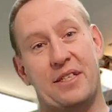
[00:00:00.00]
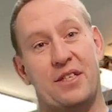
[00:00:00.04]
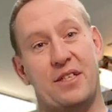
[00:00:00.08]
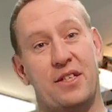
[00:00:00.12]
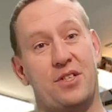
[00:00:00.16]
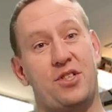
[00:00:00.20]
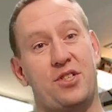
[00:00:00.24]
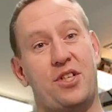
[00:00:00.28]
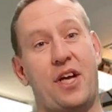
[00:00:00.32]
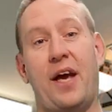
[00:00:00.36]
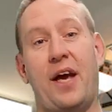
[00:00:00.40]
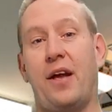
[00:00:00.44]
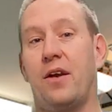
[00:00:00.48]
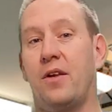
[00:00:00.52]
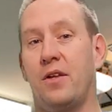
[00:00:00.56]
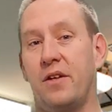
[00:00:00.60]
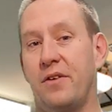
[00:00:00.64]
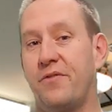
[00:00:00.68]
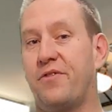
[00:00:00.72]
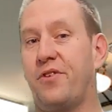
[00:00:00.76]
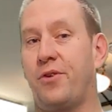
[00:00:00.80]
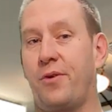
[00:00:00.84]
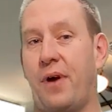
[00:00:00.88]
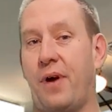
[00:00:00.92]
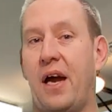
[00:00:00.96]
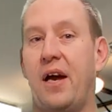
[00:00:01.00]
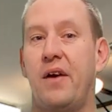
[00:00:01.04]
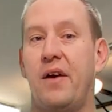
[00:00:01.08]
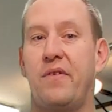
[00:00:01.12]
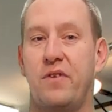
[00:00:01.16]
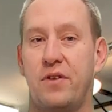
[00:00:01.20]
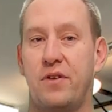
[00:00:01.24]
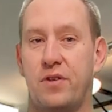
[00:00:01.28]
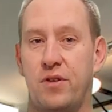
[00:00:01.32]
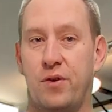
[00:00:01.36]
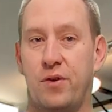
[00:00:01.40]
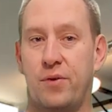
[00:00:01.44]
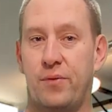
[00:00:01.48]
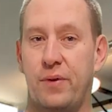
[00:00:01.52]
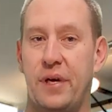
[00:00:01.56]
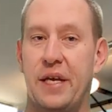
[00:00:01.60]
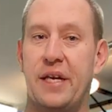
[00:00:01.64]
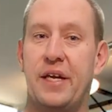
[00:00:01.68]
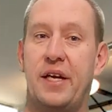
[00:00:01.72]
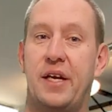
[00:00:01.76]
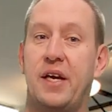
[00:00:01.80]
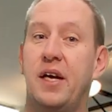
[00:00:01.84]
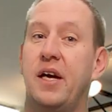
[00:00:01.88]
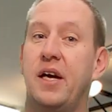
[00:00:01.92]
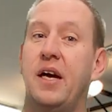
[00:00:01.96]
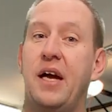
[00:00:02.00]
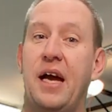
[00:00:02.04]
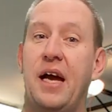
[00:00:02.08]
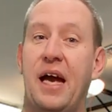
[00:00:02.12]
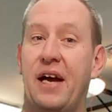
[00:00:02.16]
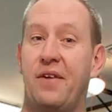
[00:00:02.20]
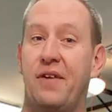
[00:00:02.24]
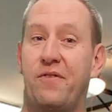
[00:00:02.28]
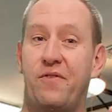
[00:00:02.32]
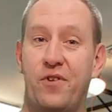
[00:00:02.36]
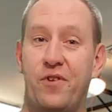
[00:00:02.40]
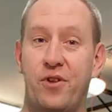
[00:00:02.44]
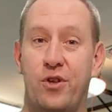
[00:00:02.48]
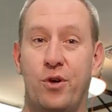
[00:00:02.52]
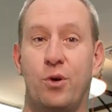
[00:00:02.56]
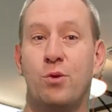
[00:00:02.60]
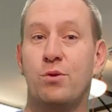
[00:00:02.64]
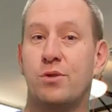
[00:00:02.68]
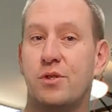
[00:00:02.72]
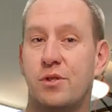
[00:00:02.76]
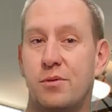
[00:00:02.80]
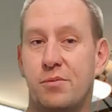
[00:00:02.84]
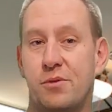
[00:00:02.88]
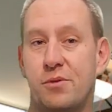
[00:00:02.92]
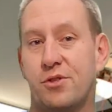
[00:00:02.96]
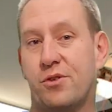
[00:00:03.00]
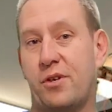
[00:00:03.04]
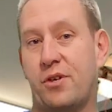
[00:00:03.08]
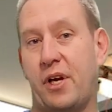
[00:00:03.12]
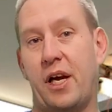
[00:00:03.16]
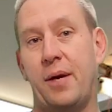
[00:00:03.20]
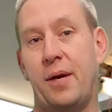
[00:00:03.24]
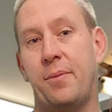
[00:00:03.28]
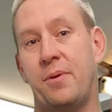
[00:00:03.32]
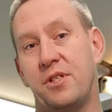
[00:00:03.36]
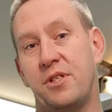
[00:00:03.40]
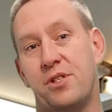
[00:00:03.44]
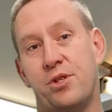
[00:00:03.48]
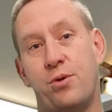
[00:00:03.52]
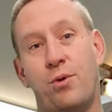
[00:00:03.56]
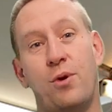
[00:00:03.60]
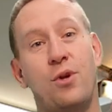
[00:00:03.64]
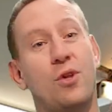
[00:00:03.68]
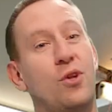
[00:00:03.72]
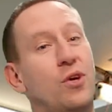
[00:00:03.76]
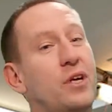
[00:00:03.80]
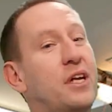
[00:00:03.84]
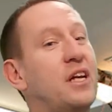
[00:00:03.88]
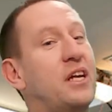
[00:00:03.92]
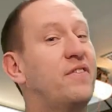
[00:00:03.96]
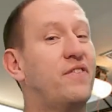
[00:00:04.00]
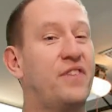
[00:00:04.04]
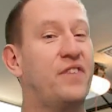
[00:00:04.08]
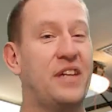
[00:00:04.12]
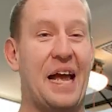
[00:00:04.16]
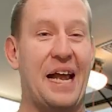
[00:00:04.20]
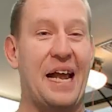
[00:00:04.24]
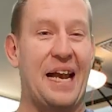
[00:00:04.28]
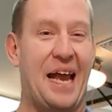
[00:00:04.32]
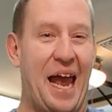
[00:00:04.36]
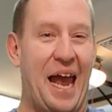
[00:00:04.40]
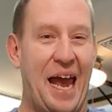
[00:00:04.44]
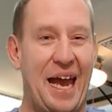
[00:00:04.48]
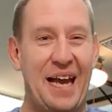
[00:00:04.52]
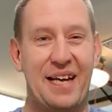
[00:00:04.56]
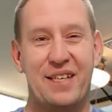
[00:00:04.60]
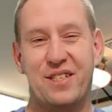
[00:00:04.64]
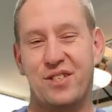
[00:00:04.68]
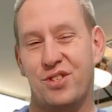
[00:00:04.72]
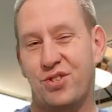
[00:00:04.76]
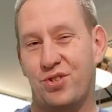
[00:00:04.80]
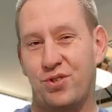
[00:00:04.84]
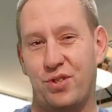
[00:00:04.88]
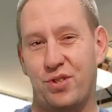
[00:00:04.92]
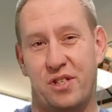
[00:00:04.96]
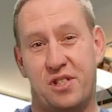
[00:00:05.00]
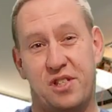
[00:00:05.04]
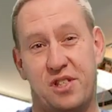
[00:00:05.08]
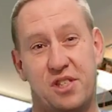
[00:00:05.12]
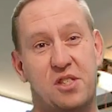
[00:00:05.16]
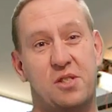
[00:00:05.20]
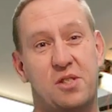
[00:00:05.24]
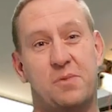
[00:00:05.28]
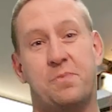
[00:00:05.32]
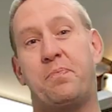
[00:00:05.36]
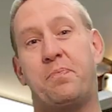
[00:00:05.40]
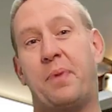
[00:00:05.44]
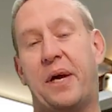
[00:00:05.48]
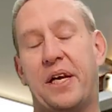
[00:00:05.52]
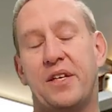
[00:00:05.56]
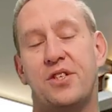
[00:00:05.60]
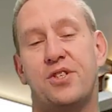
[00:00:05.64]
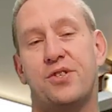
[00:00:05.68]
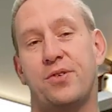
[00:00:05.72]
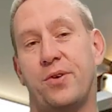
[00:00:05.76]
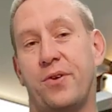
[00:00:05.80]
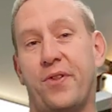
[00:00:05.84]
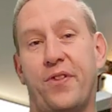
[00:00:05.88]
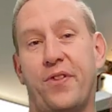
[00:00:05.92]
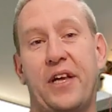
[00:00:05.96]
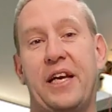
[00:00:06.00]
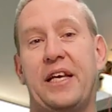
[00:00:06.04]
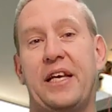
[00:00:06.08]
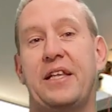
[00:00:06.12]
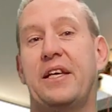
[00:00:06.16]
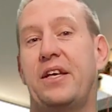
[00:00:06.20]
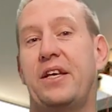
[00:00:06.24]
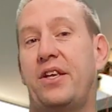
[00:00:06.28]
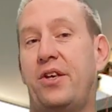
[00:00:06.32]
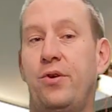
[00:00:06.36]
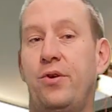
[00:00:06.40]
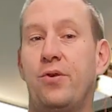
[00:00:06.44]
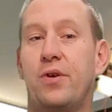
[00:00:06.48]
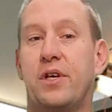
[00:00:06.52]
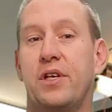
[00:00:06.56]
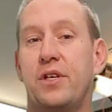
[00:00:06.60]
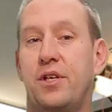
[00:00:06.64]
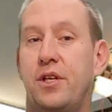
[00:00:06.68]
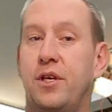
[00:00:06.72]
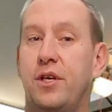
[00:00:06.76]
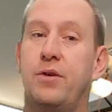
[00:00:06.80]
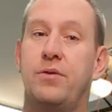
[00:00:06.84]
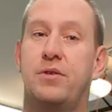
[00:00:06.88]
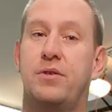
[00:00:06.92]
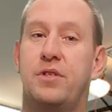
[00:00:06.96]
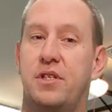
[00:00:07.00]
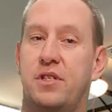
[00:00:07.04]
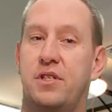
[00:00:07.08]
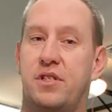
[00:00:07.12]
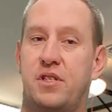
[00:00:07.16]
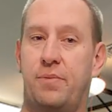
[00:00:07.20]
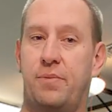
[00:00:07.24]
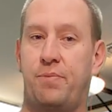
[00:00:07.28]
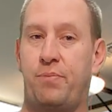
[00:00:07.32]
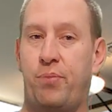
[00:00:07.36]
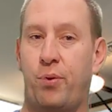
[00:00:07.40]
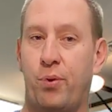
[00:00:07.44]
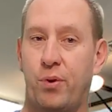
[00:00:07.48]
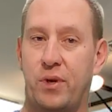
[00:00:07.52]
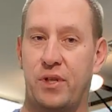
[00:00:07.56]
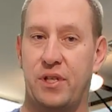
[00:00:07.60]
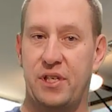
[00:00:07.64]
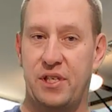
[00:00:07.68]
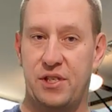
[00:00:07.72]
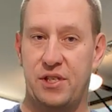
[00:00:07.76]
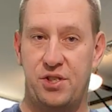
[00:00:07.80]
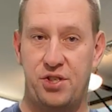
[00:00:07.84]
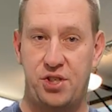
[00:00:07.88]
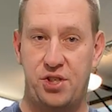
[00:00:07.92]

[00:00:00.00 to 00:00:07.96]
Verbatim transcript: to the channel if you haven't already. And for those subscribers who are looking for that extra special thing that you can do to support this